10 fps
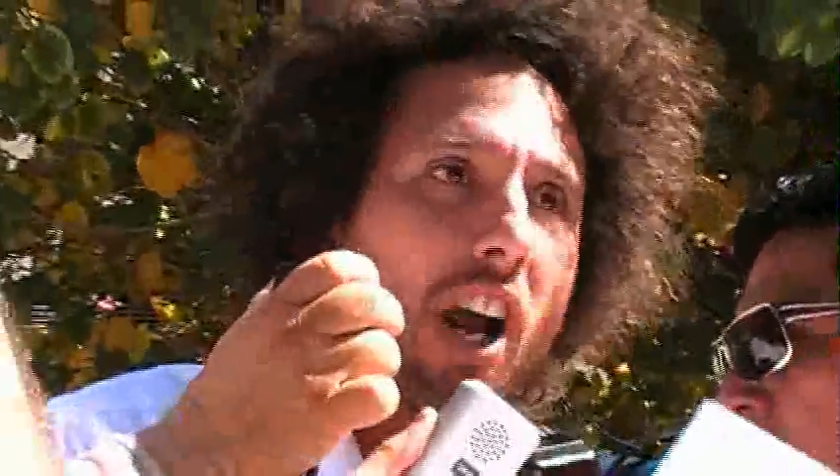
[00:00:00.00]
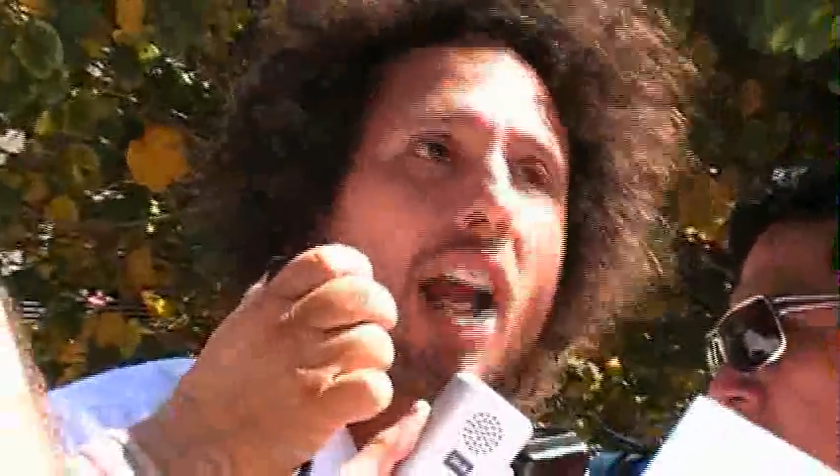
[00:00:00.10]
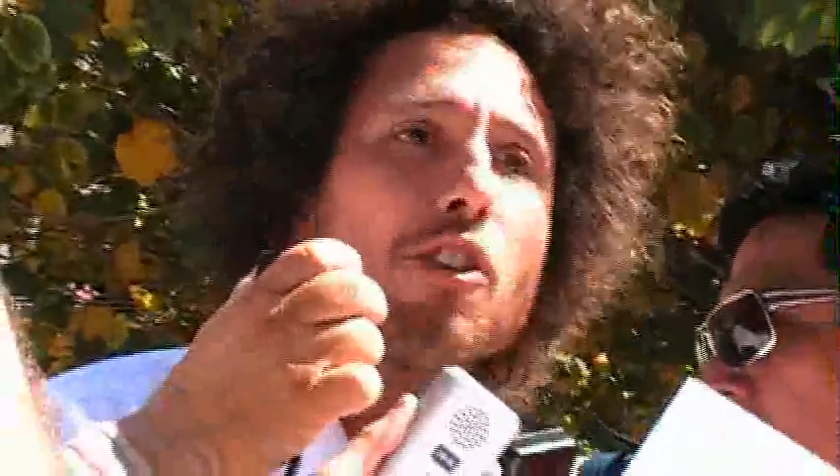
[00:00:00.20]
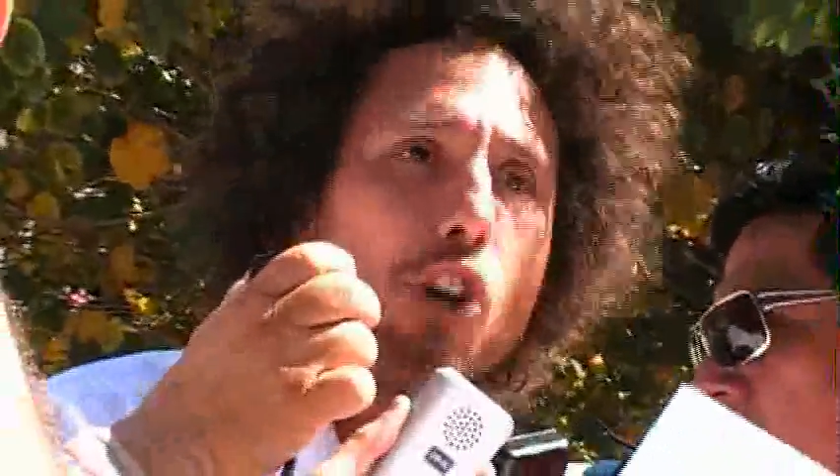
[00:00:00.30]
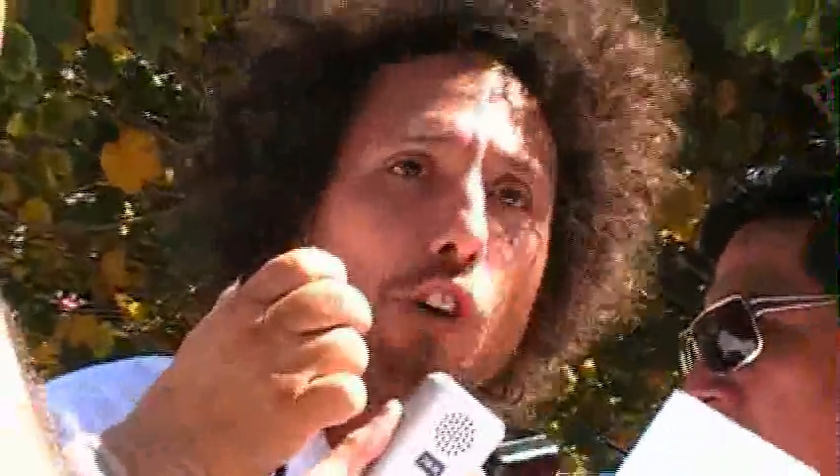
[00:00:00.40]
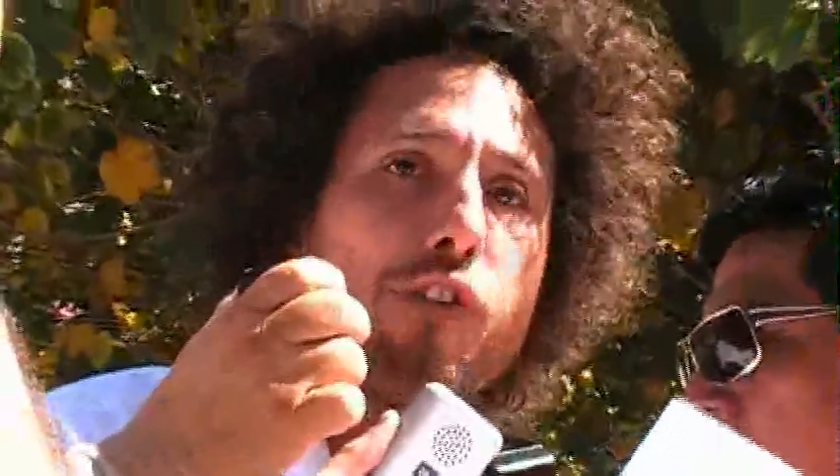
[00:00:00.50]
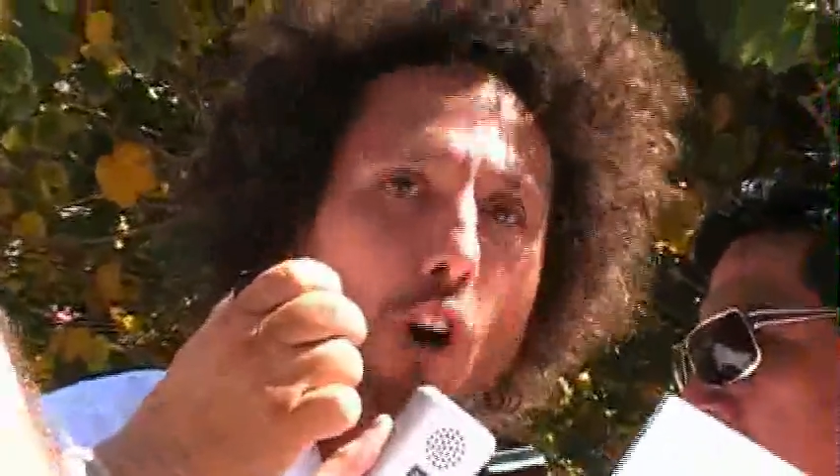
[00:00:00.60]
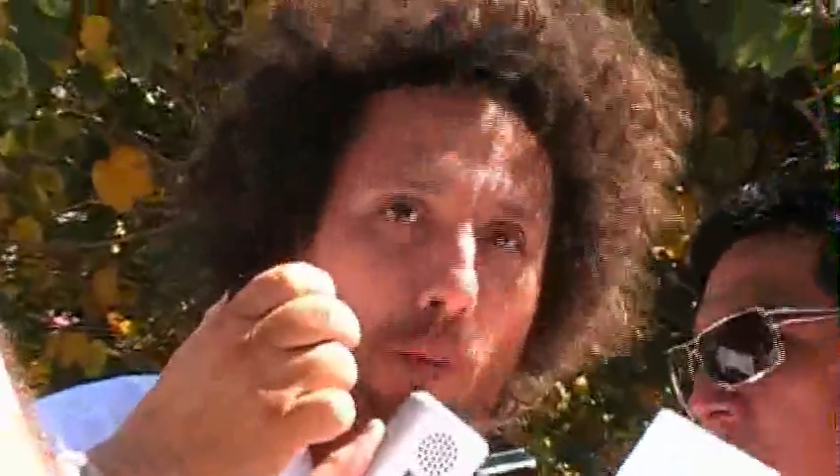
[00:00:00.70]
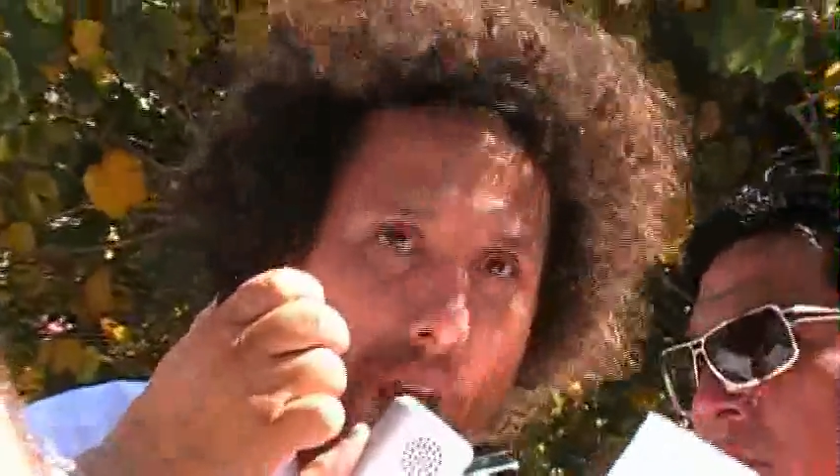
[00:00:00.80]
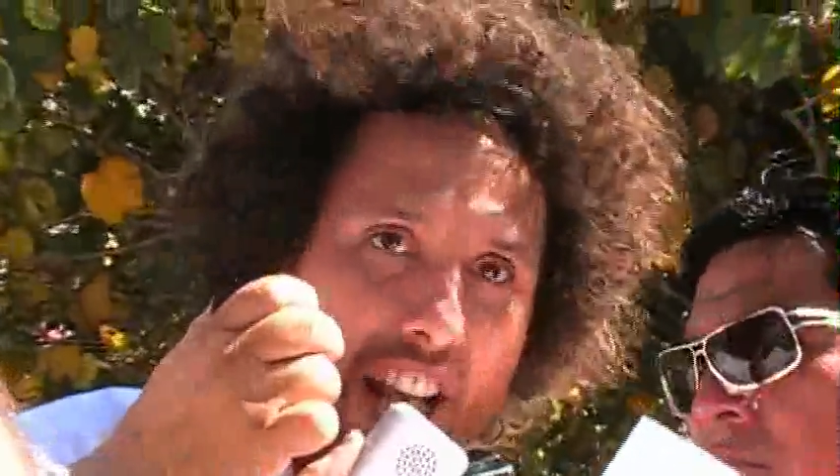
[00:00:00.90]
and new
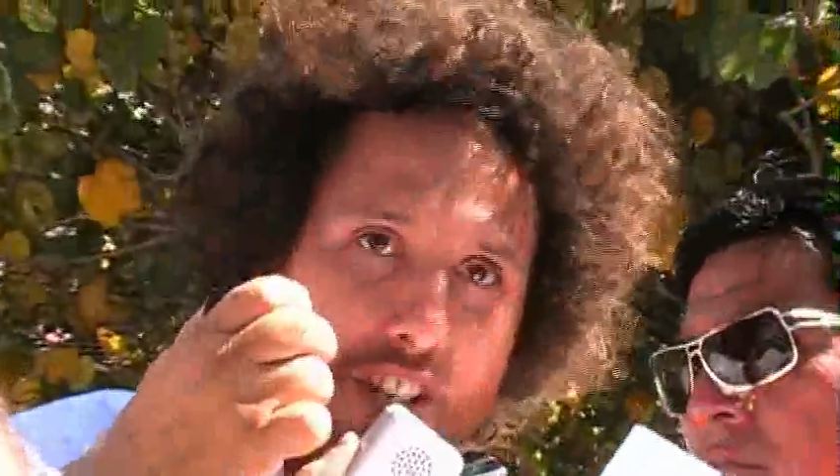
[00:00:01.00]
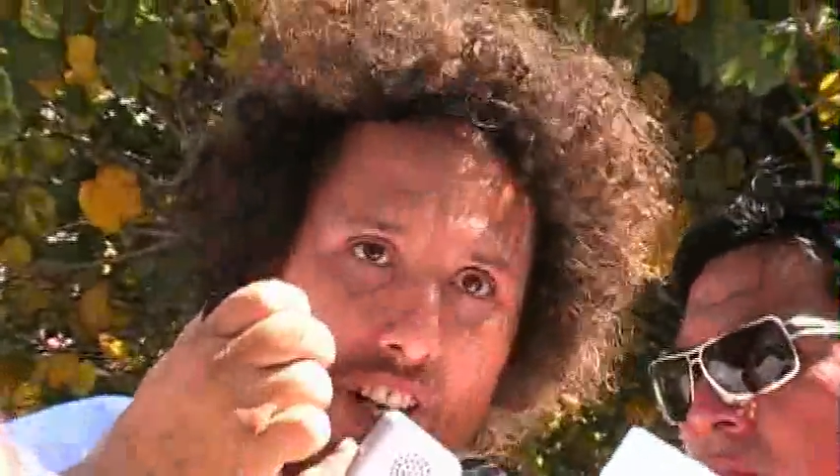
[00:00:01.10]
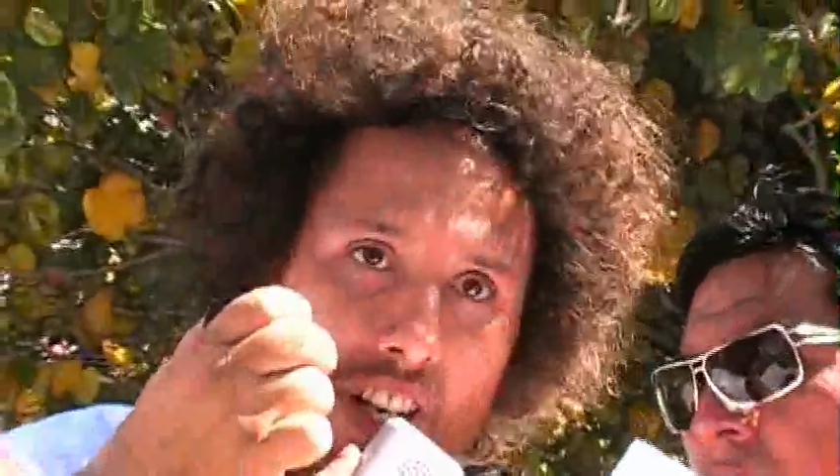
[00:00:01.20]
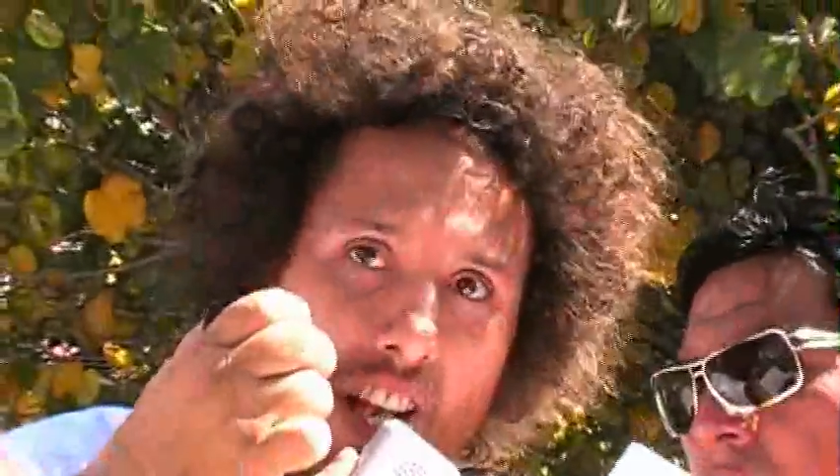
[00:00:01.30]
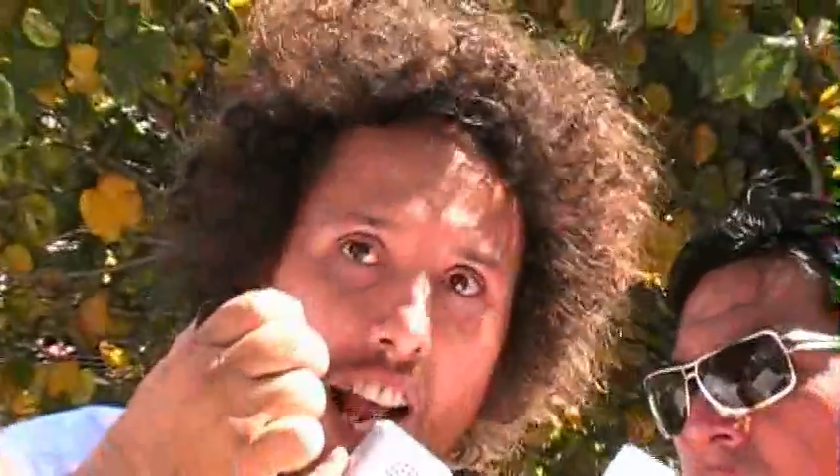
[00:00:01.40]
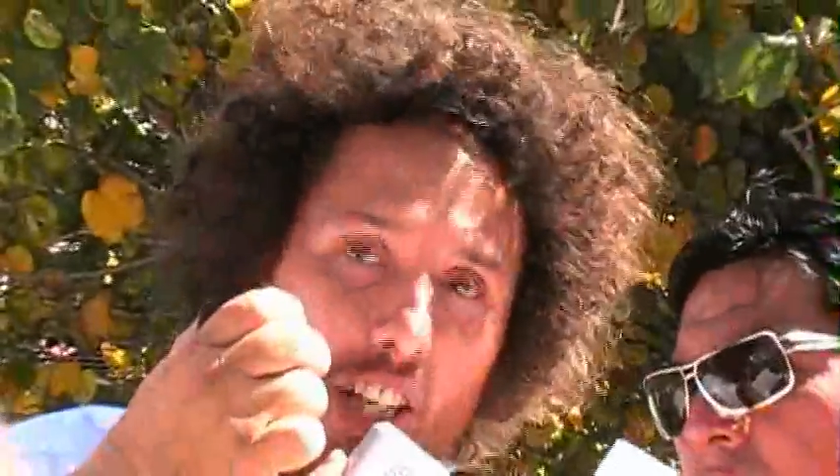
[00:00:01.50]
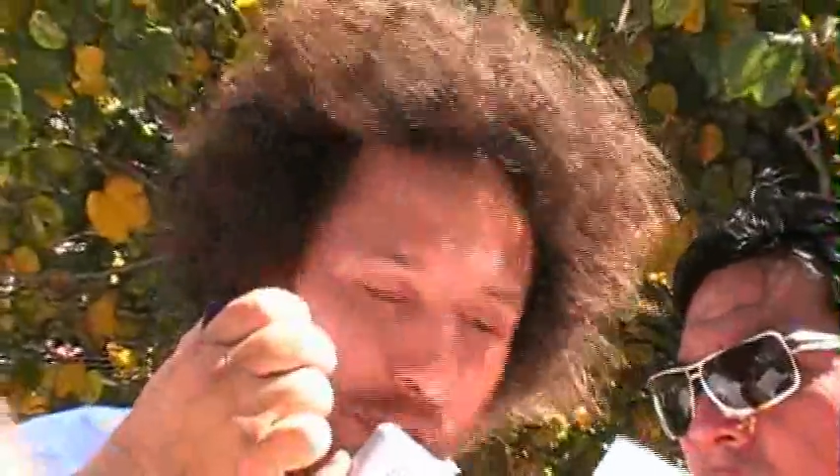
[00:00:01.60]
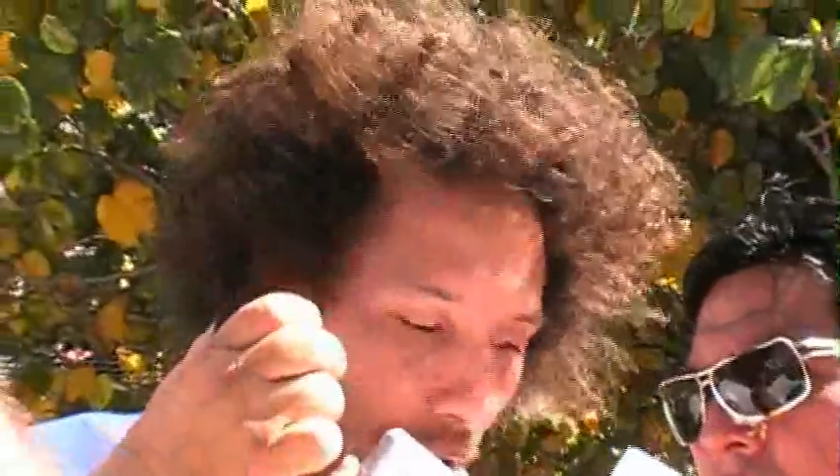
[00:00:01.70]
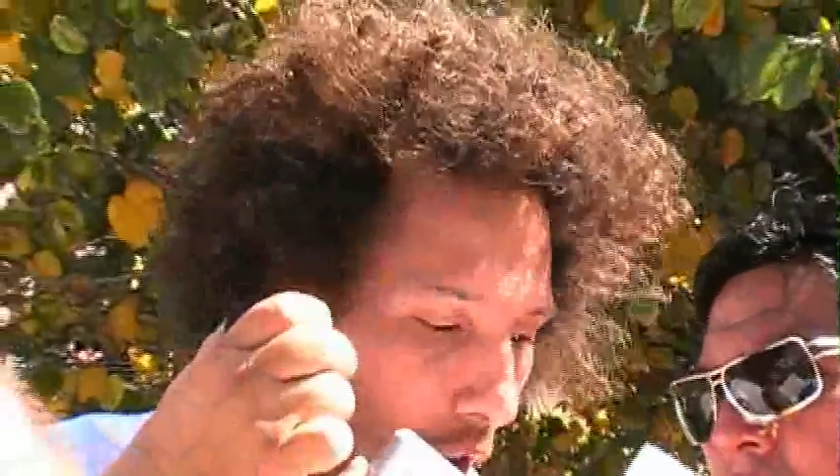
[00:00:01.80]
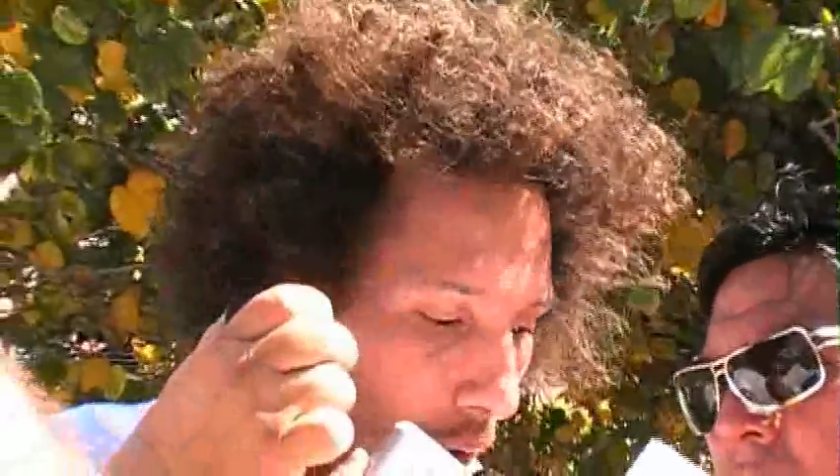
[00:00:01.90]
formation has
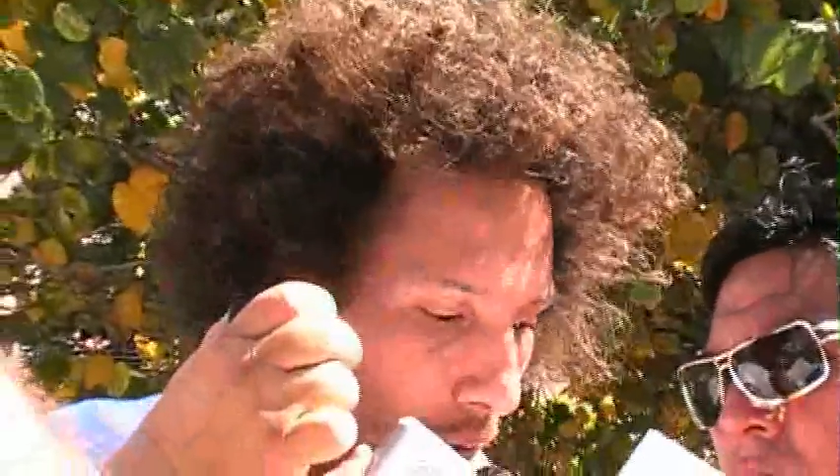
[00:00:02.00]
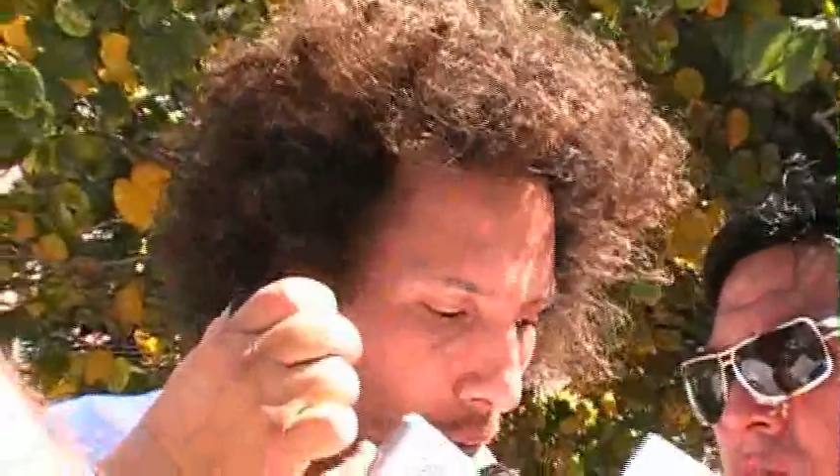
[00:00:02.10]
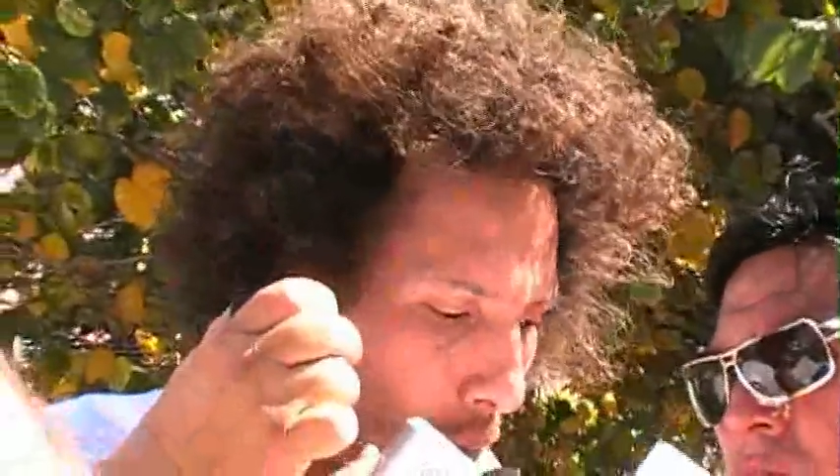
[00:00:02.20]
formed.